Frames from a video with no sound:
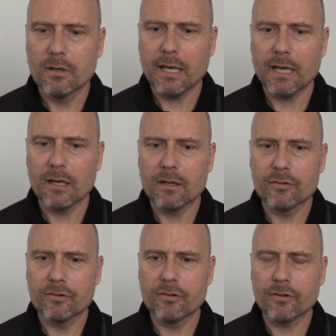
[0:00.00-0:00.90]

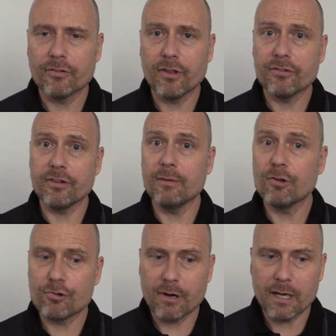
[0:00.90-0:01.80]
And does this seem to
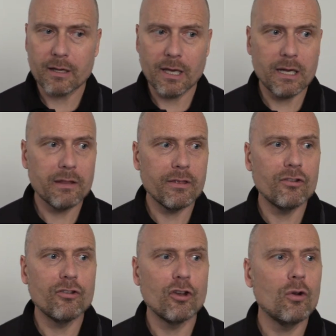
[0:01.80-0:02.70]
track anything
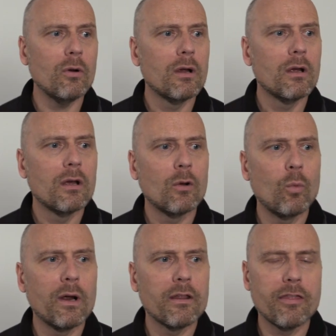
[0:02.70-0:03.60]
to do
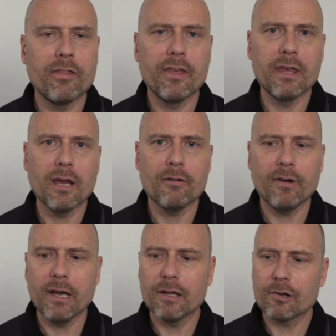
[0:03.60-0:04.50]
with the
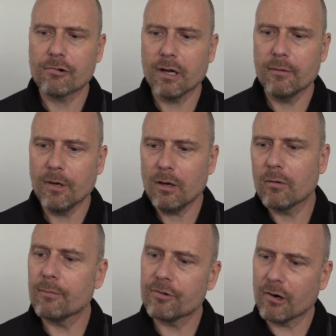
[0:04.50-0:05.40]
violent crime? No,
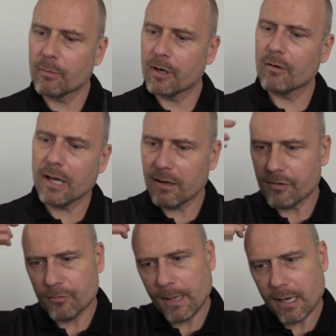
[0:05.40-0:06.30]
I'm sorry, we don't have
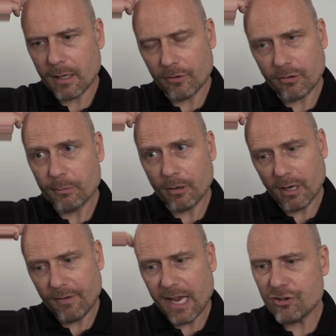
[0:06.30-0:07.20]
we don't
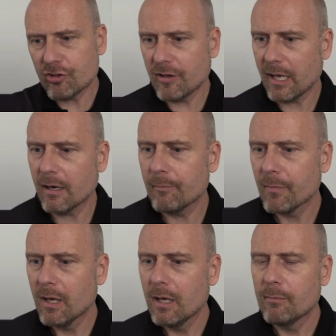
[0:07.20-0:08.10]
have Asian data
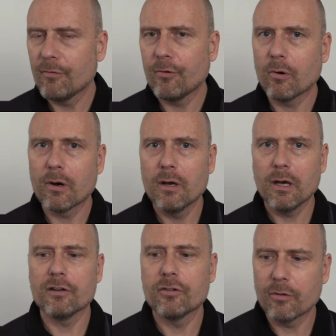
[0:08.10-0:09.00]
before
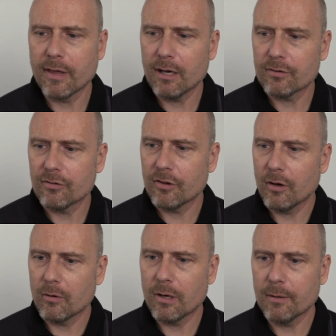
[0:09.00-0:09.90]
2000.
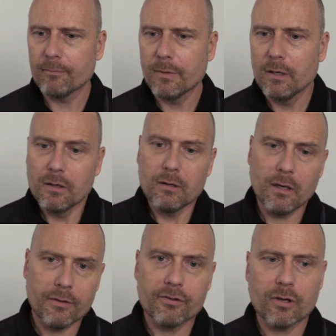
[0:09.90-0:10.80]
So
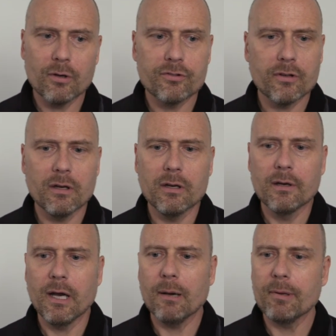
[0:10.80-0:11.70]
no, this goes
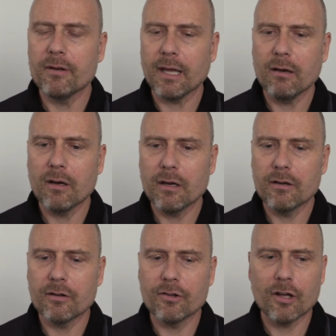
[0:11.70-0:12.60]
up and down, and
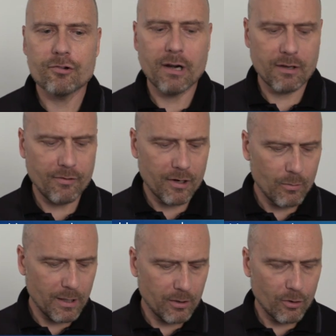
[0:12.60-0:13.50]
it does not track very
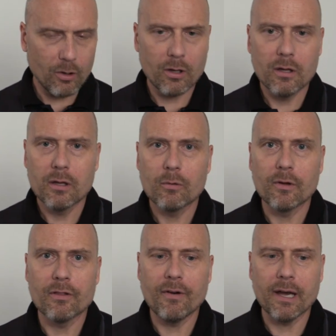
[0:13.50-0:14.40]
well at all
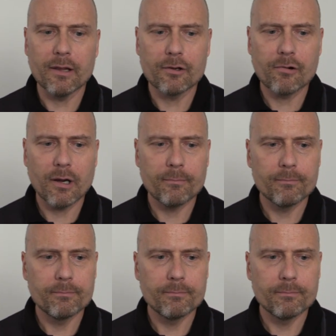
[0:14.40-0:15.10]
with the violent crime.